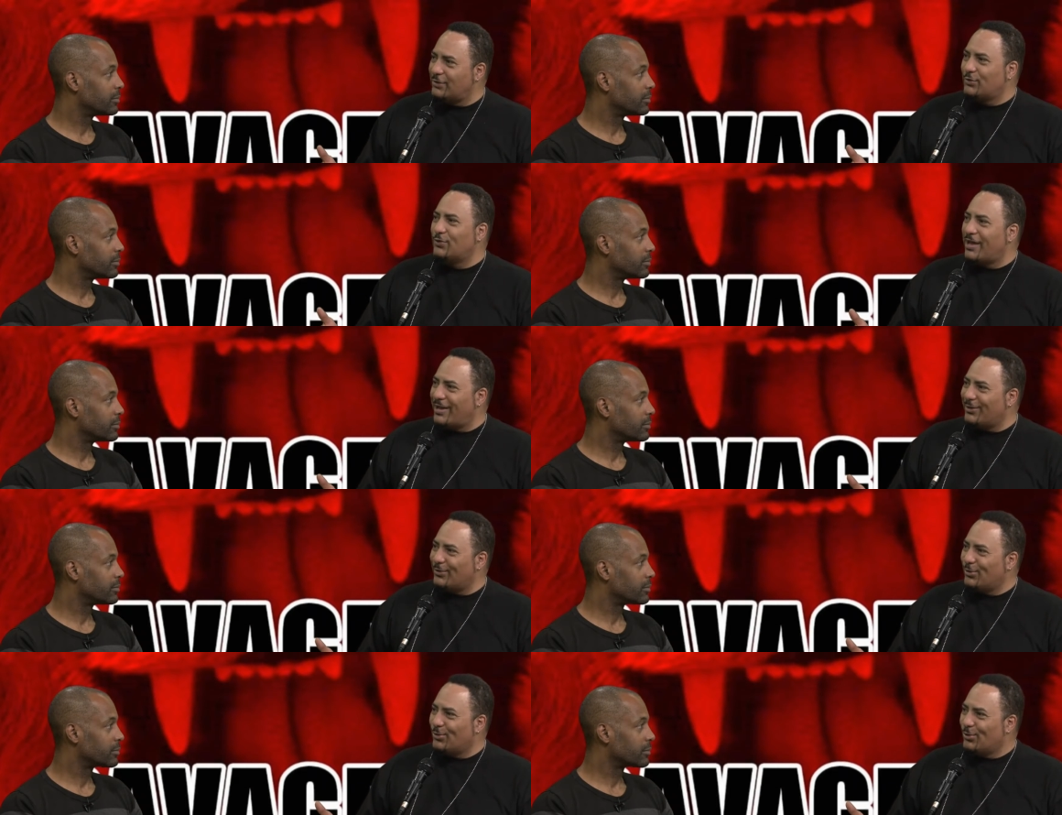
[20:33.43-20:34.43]
Speaker 1: do that.
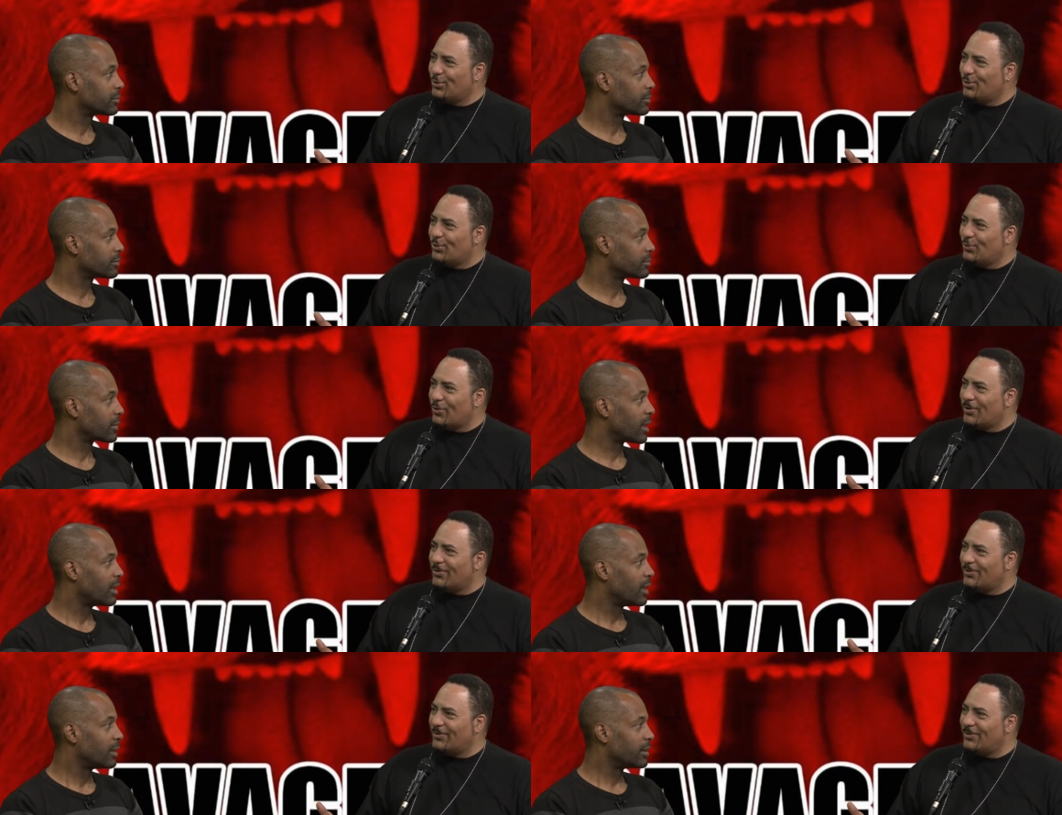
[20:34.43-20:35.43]

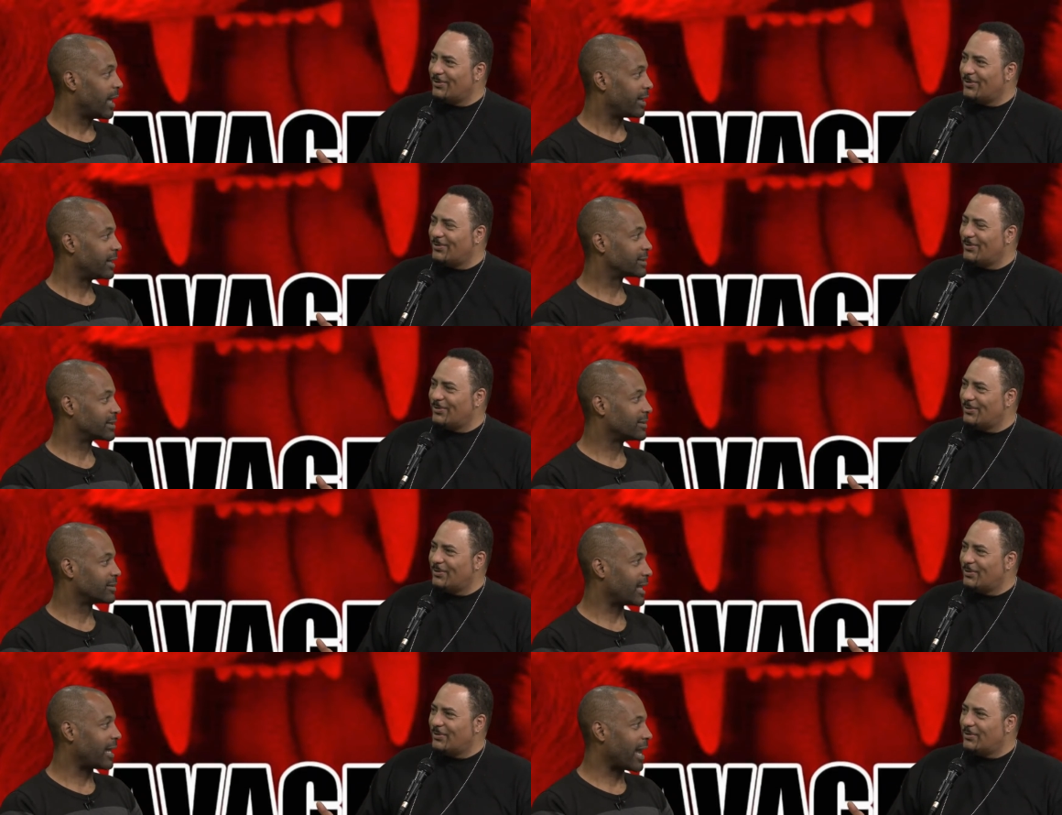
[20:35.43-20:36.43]
Where like uh,
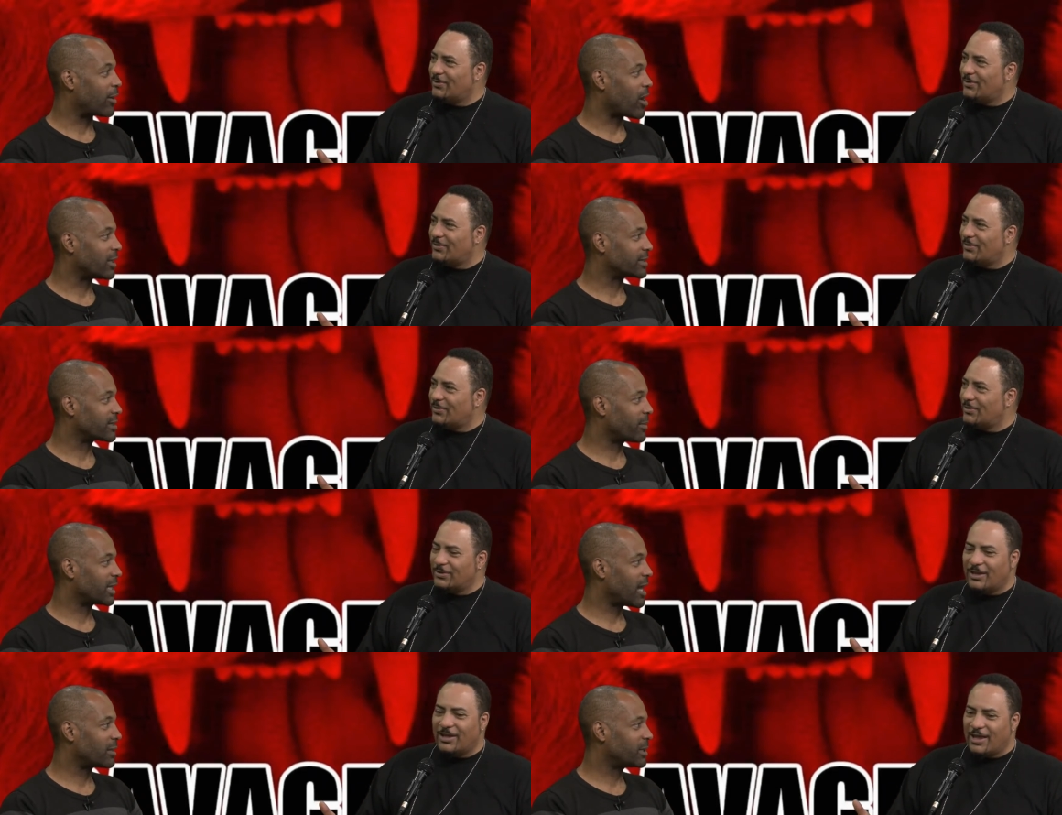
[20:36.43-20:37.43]
like alcoholic stomach
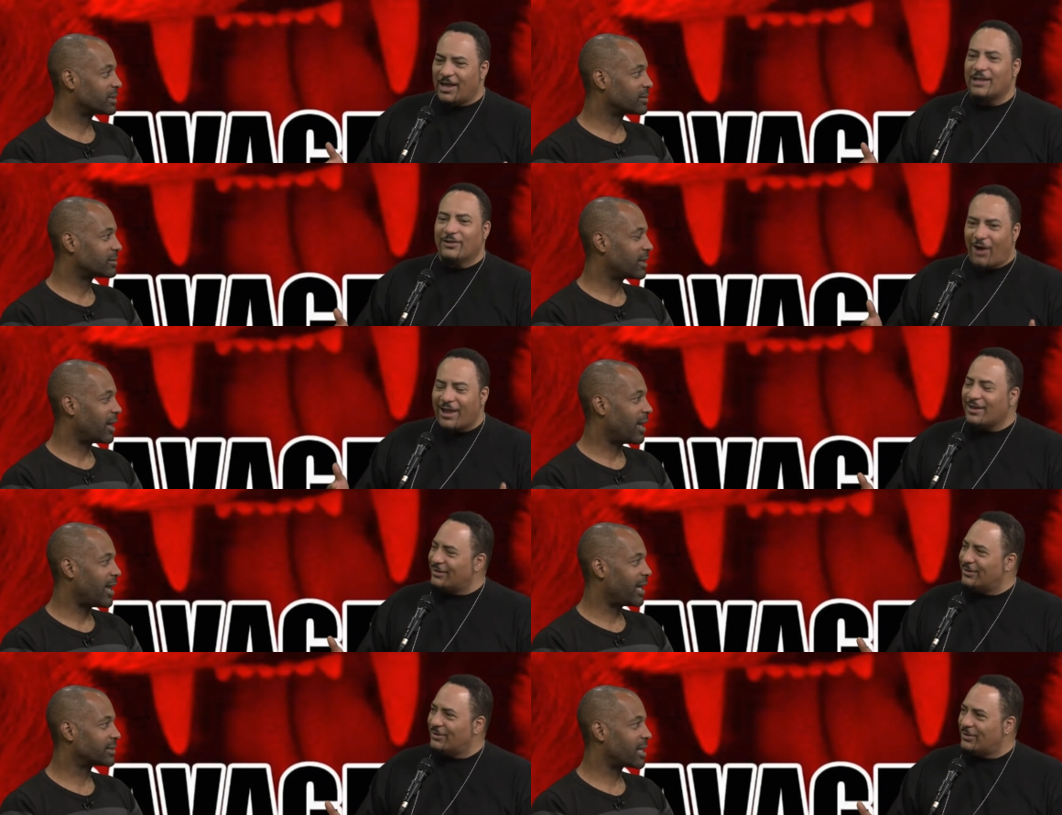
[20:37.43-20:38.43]
yeah, anonymous. Uh, you're
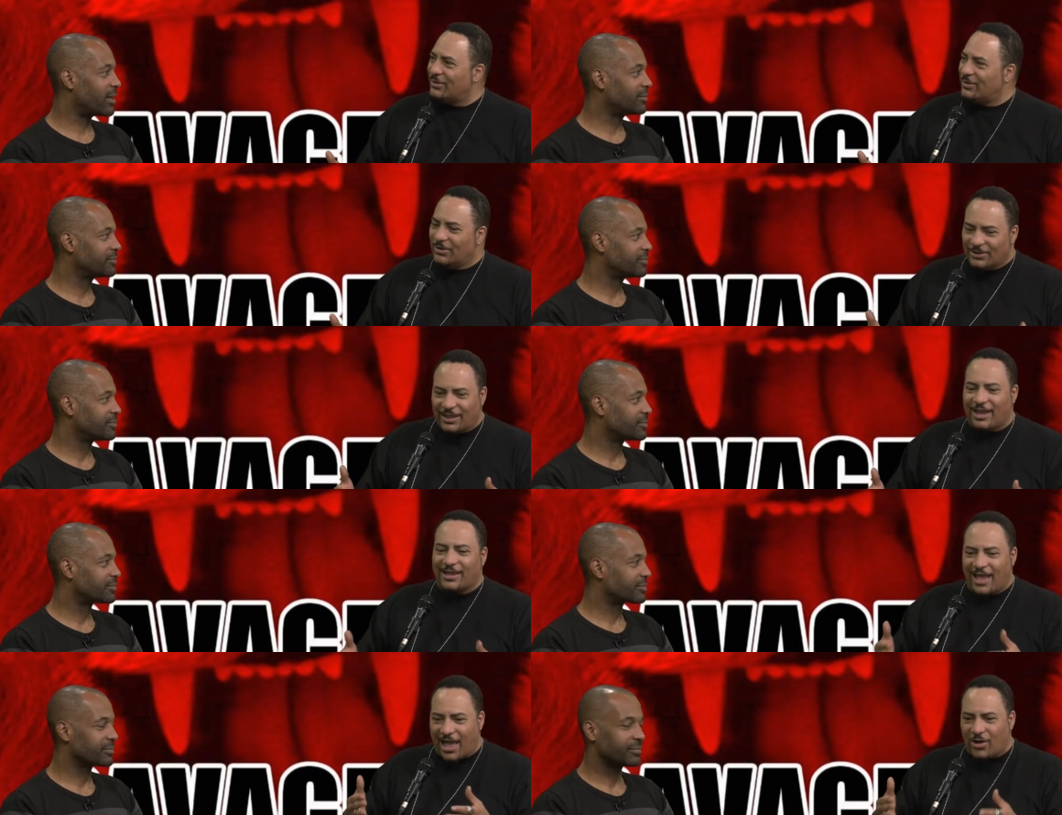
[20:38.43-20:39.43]
right. ASA.
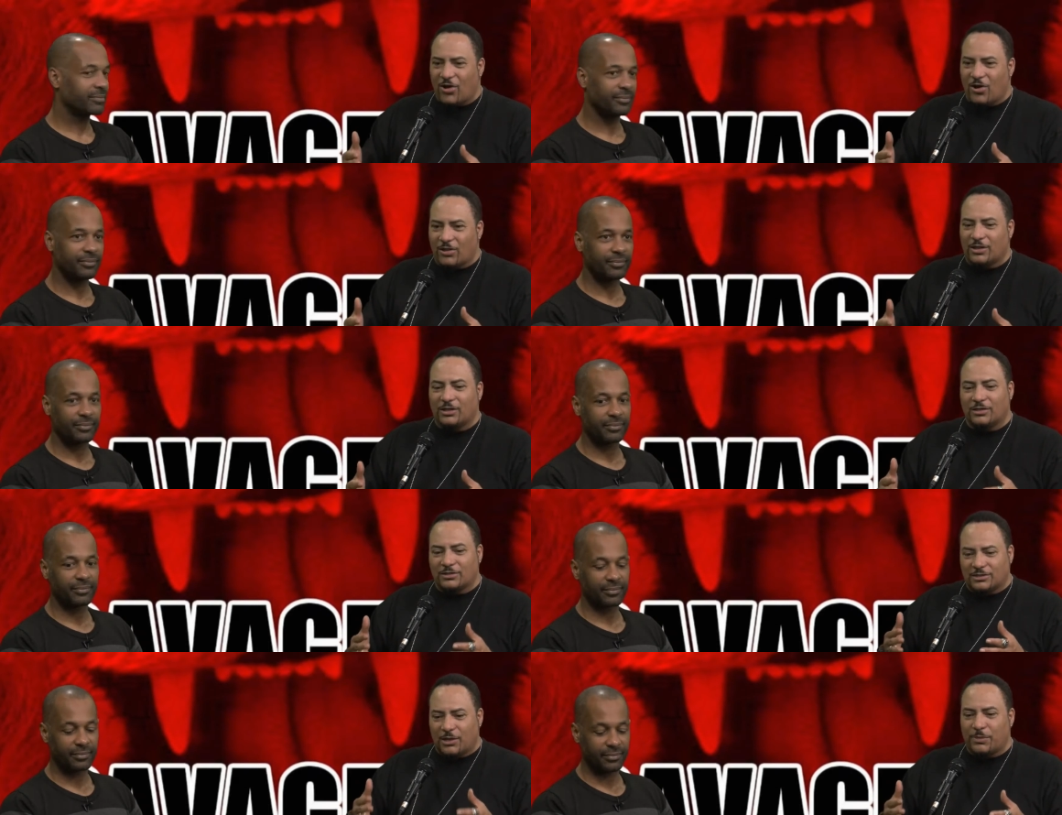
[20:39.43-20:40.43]
Like alcoholic
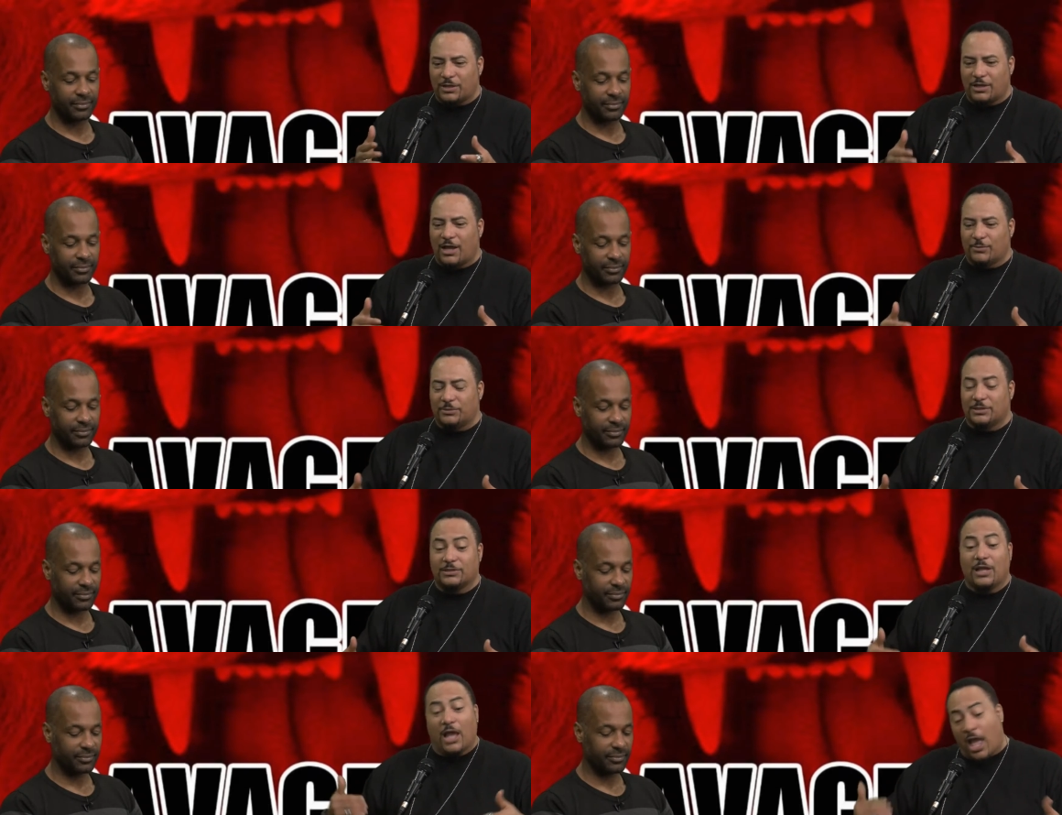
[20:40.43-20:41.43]
stomach
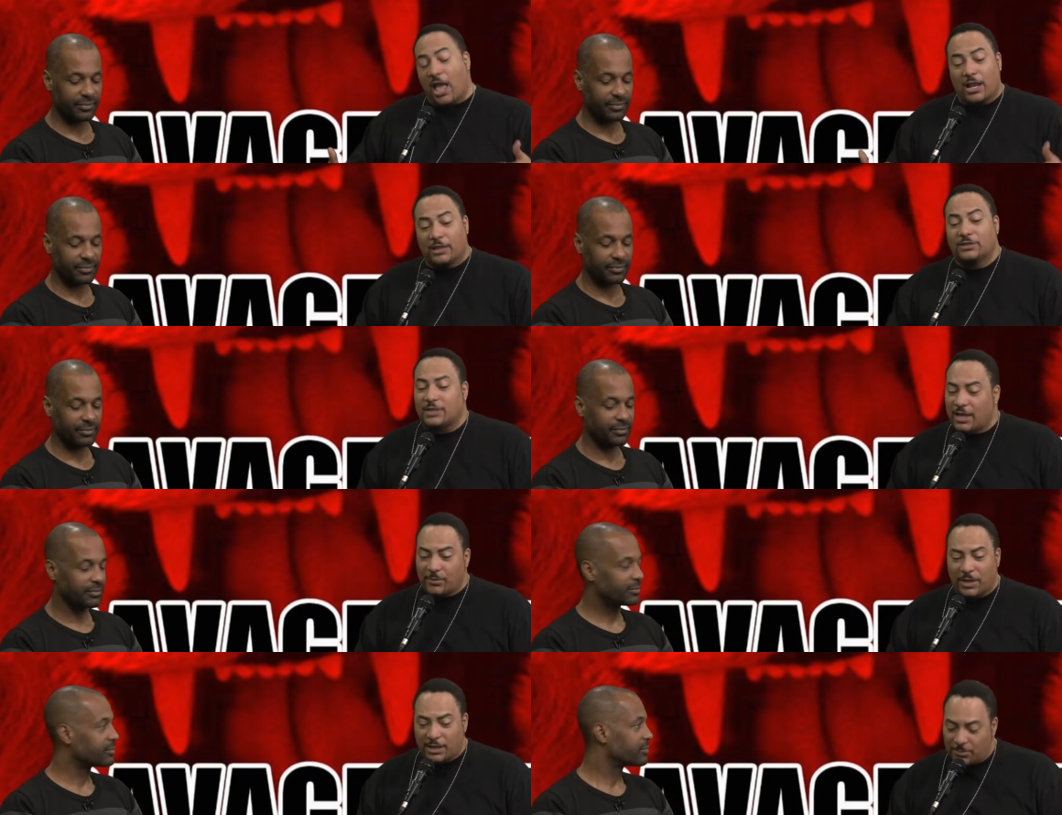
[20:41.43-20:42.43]
anonymous, and, and you say, "Hey
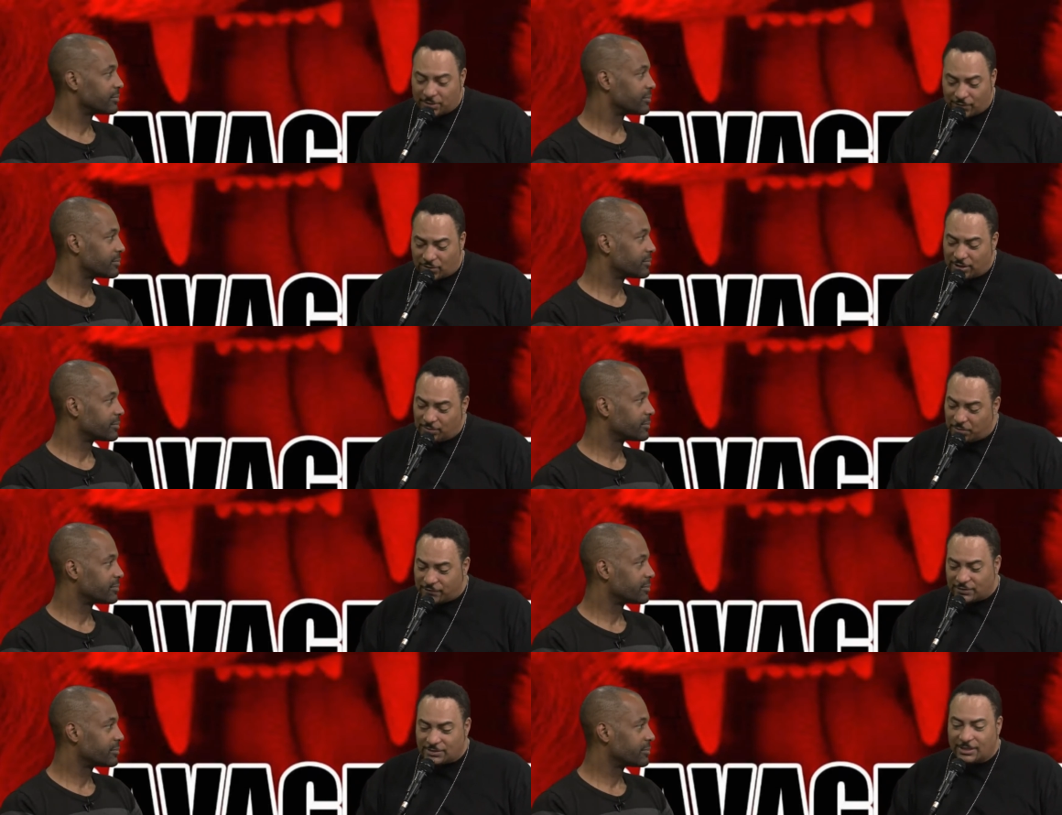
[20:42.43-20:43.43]
man, I'm never gonna eat
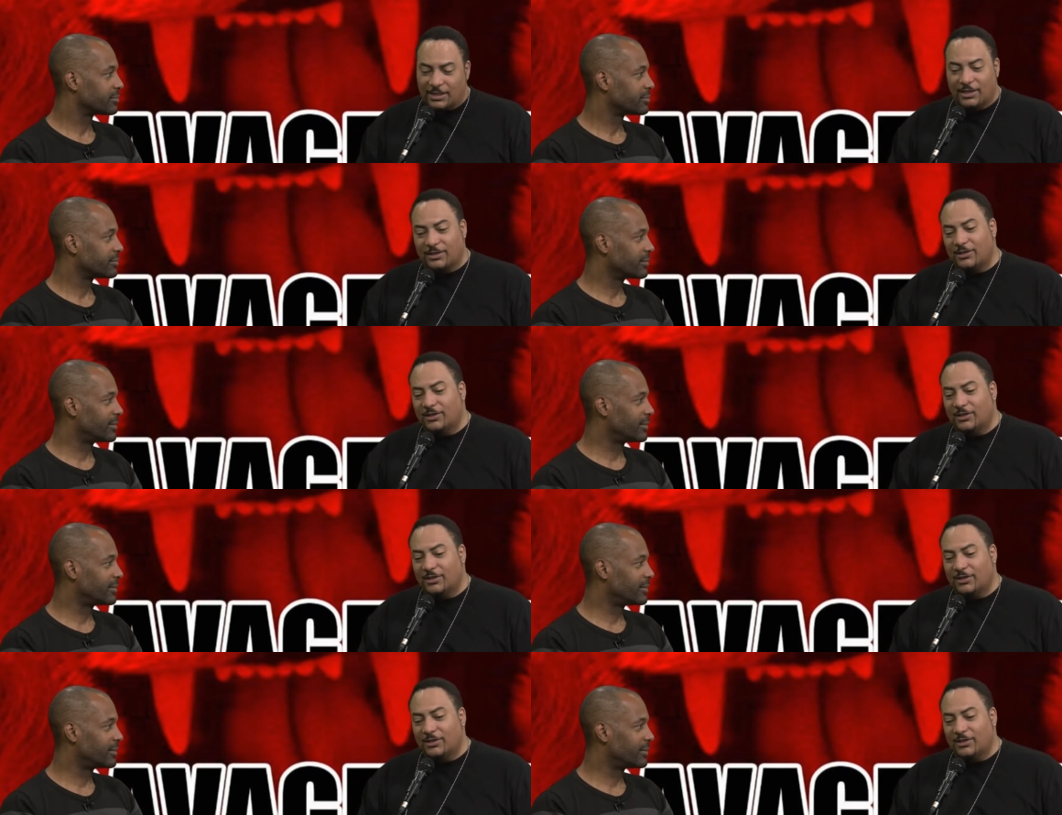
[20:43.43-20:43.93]
muffins again,"